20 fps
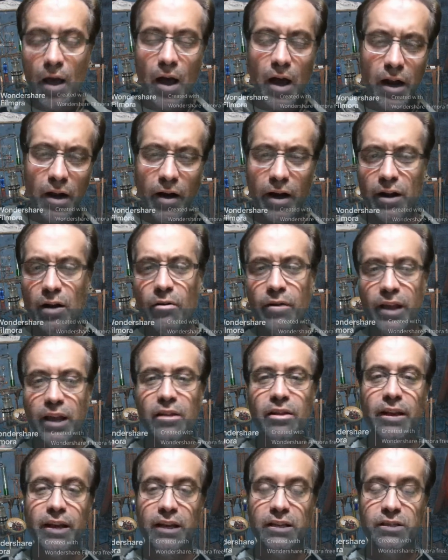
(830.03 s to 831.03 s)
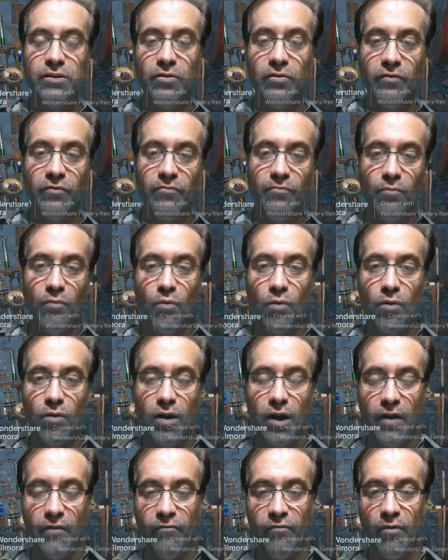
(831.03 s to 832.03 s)
Now I know healing is sort of more
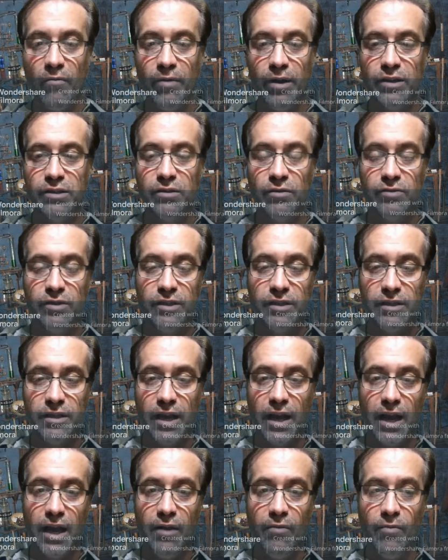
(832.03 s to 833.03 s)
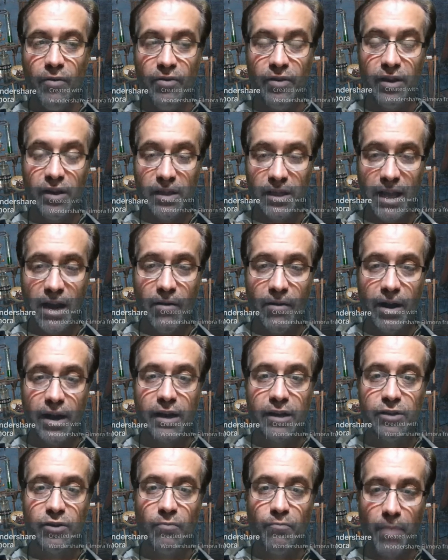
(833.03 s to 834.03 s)
of what we associate with
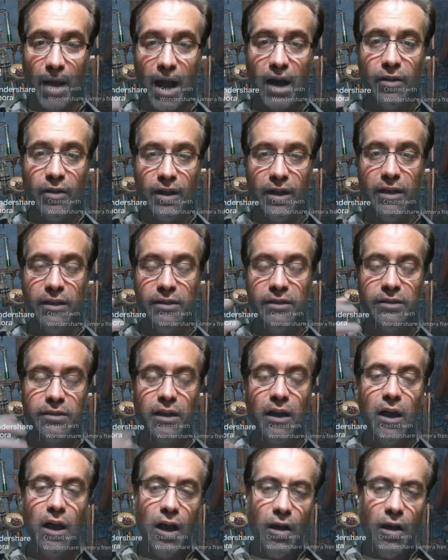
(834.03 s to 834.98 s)
clerics or paladins,